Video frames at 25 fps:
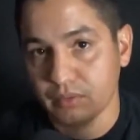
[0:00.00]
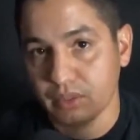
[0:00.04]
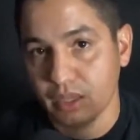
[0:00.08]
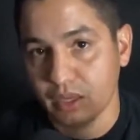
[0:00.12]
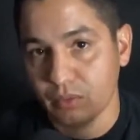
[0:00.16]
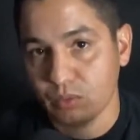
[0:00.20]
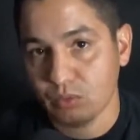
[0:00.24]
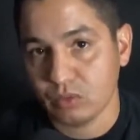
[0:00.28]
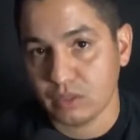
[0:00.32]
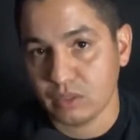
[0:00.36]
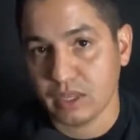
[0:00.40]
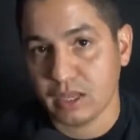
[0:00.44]

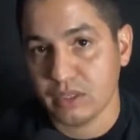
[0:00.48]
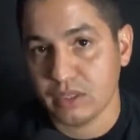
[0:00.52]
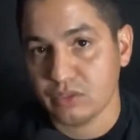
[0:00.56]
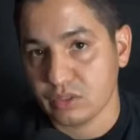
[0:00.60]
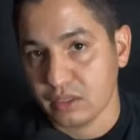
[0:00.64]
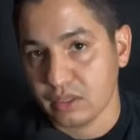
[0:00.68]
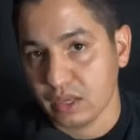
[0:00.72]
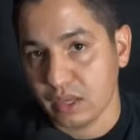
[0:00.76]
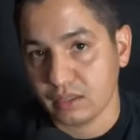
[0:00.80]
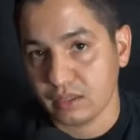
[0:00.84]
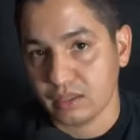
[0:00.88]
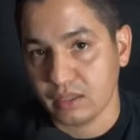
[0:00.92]
And we'll catch
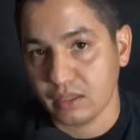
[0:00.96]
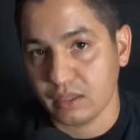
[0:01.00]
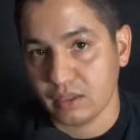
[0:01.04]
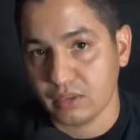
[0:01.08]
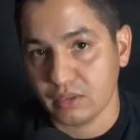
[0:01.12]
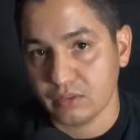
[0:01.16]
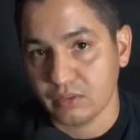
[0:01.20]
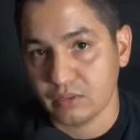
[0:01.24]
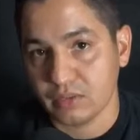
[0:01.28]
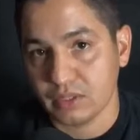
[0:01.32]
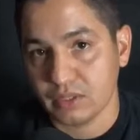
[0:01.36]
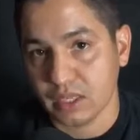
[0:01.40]
you guys
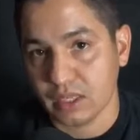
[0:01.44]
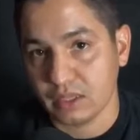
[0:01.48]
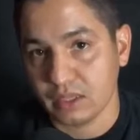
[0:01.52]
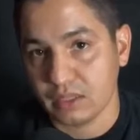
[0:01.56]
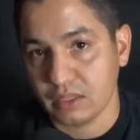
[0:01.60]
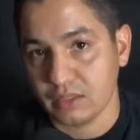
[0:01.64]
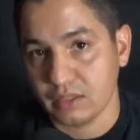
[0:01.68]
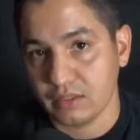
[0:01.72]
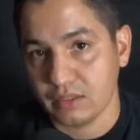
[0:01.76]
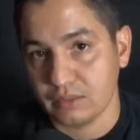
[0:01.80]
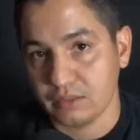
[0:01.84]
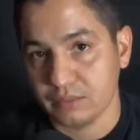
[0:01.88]
later. Take
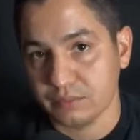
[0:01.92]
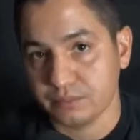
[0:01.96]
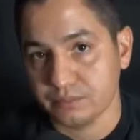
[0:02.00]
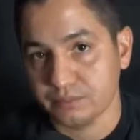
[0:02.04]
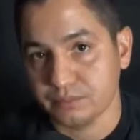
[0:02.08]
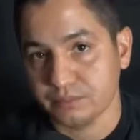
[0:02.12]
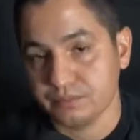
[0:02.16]
it easy.